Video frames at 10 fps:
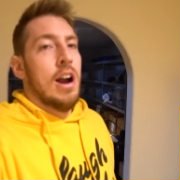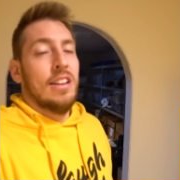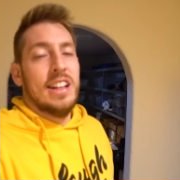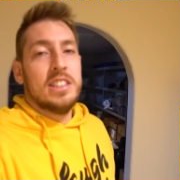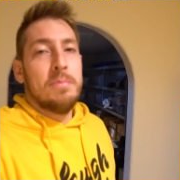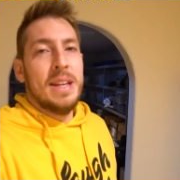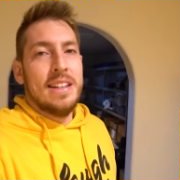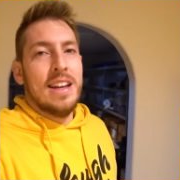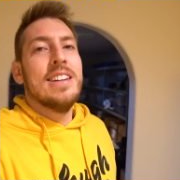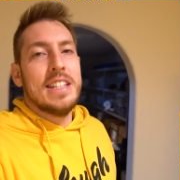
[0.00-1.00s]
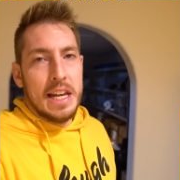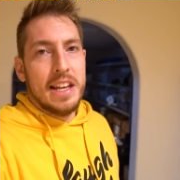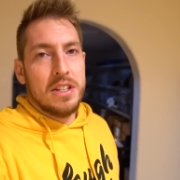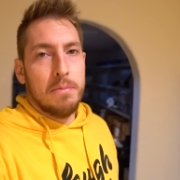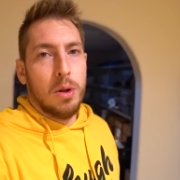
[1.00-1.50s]
right, let's meet
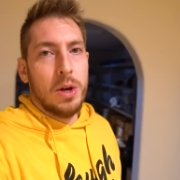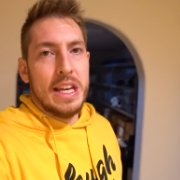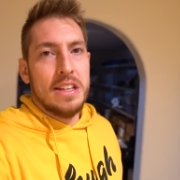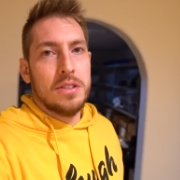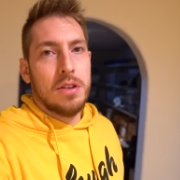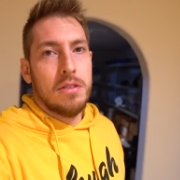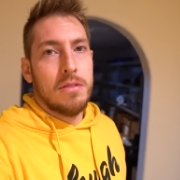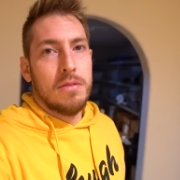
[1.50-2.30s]
today's employees.